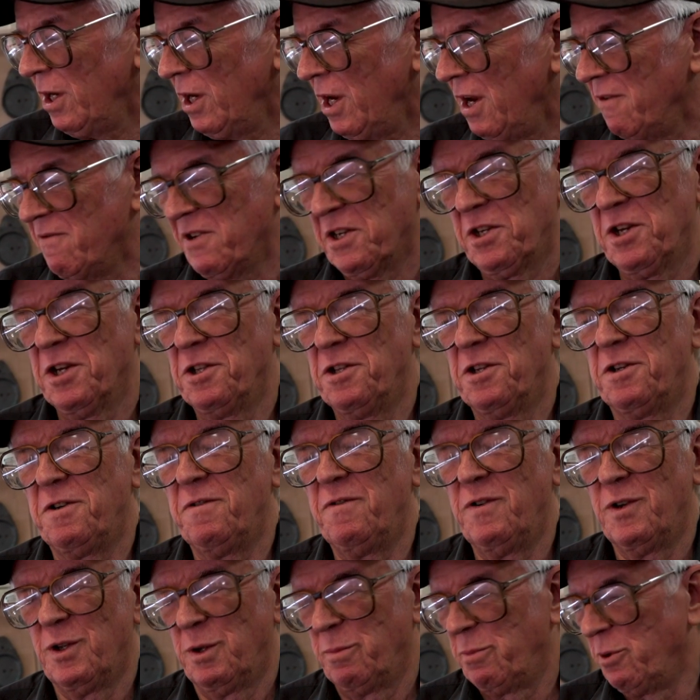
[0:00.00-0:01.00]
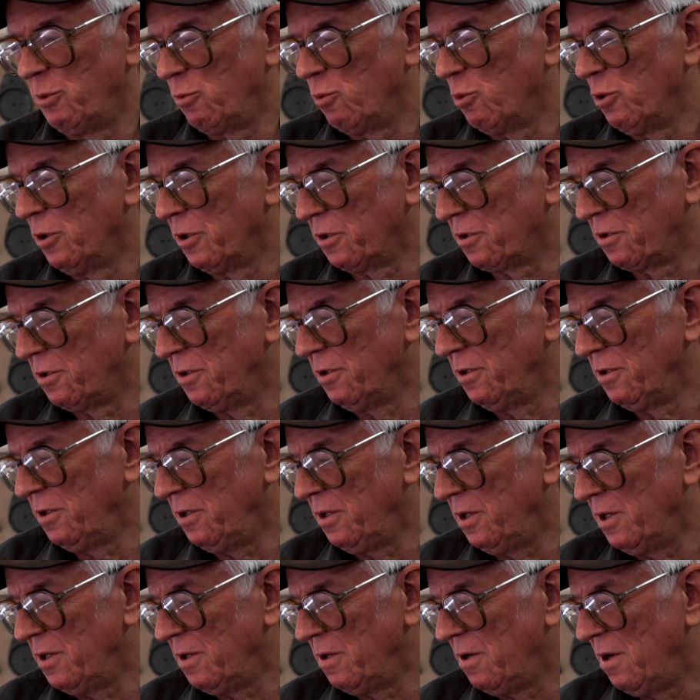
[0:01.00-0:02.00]
Having done the development work,
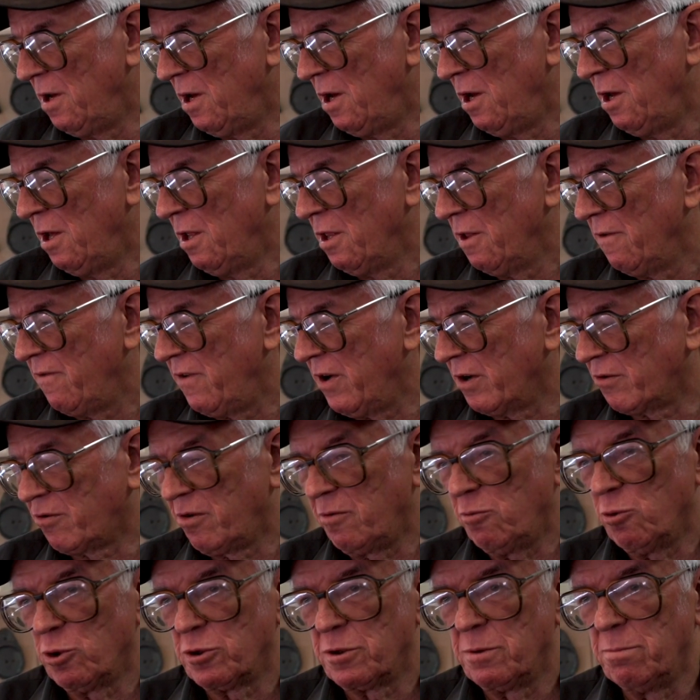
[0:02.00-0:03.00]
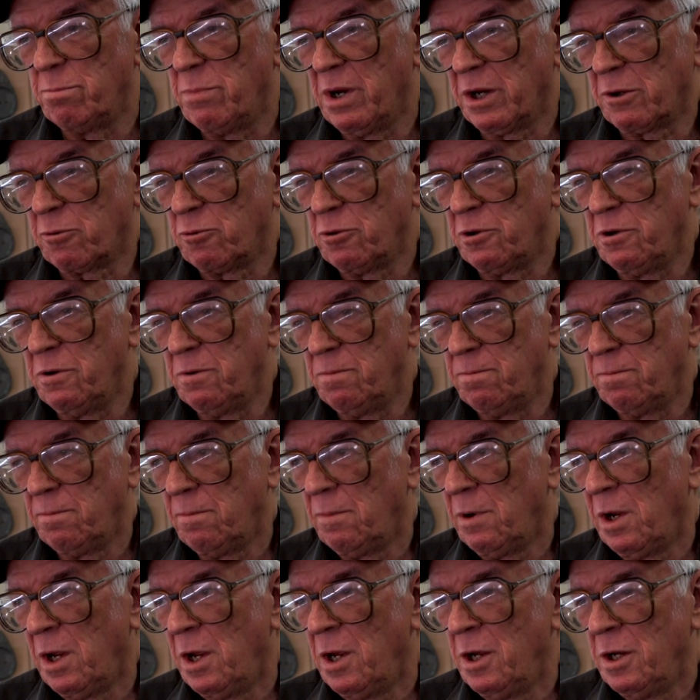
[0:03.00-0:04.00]
the factory wasn't backward
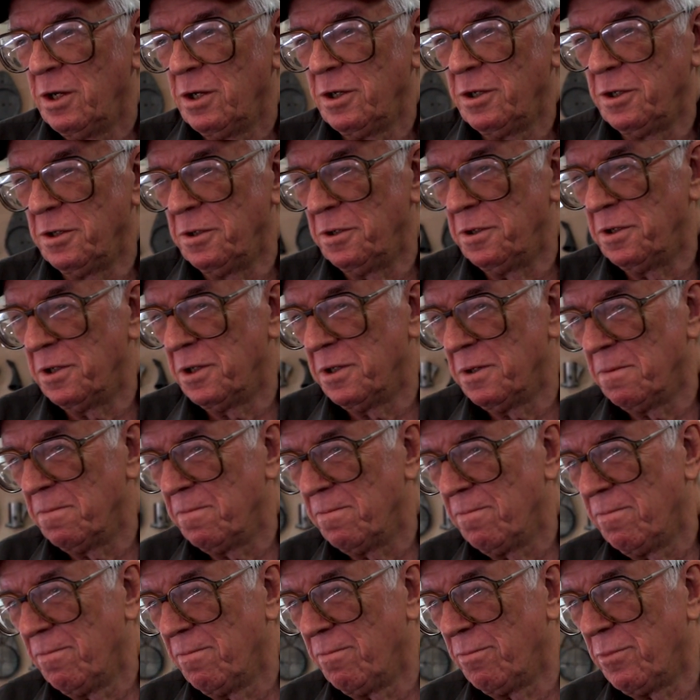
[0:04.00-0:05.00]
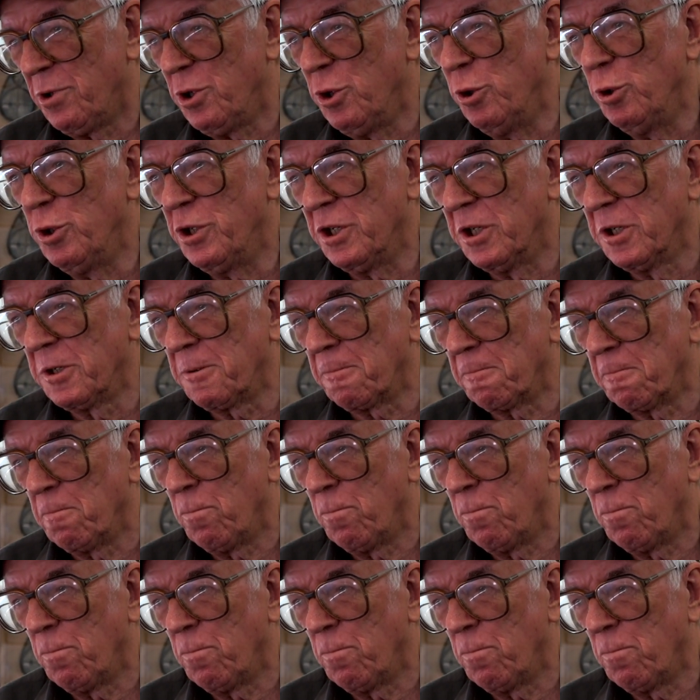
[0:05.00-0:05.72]
in using it.